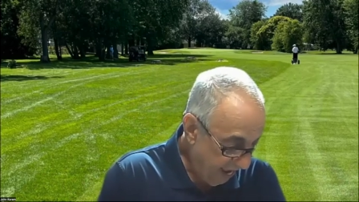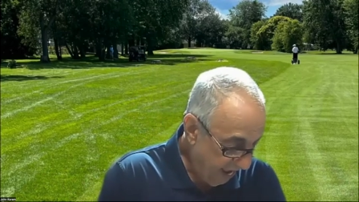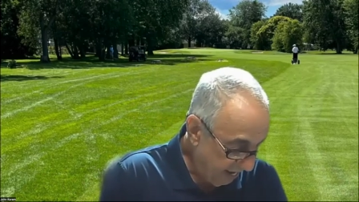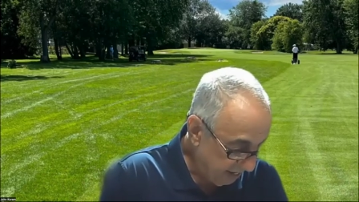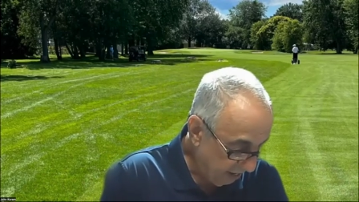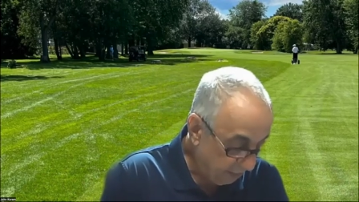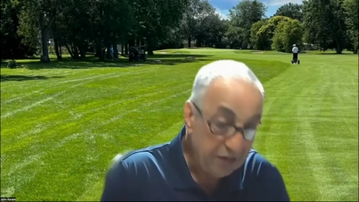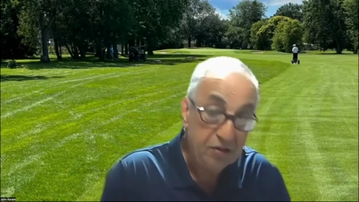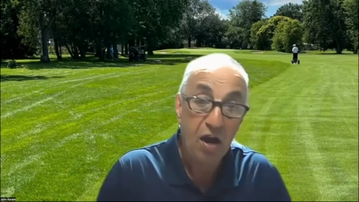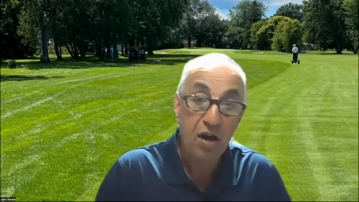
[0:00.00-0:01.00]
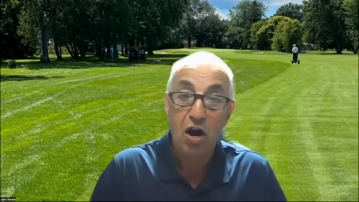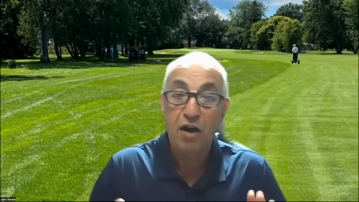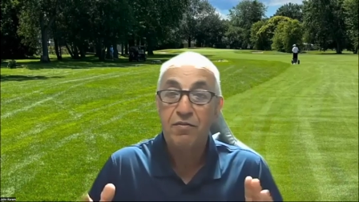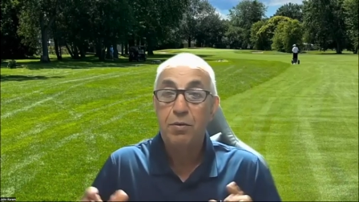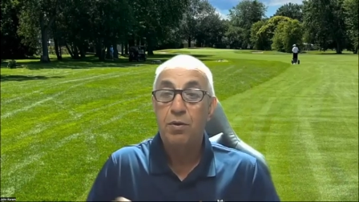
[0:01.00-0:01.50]
and I think Doug
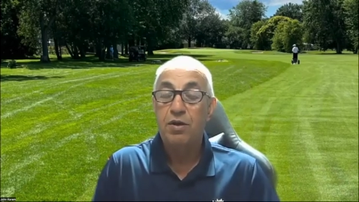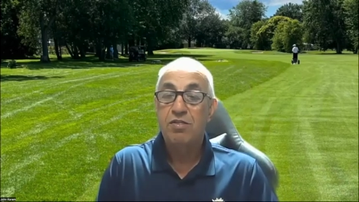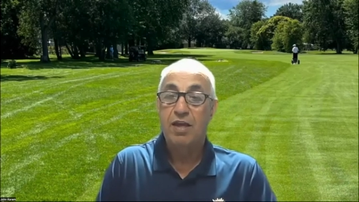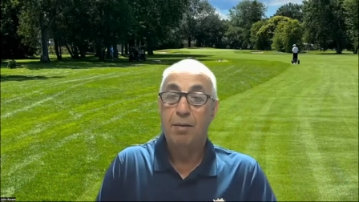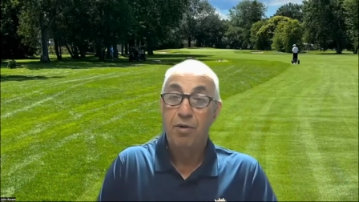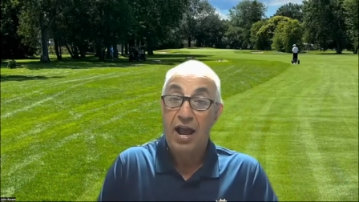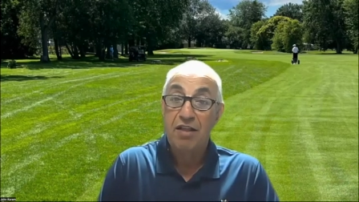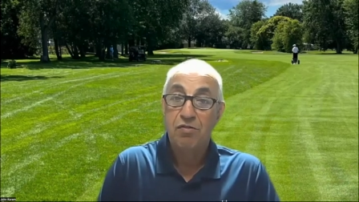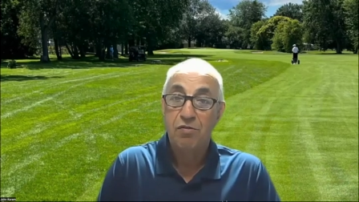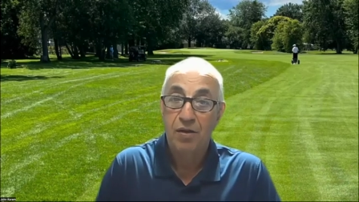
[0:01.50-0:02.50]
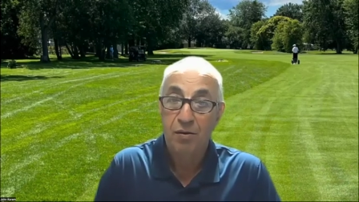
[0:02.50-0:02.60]
Harvey was uh, Brad's.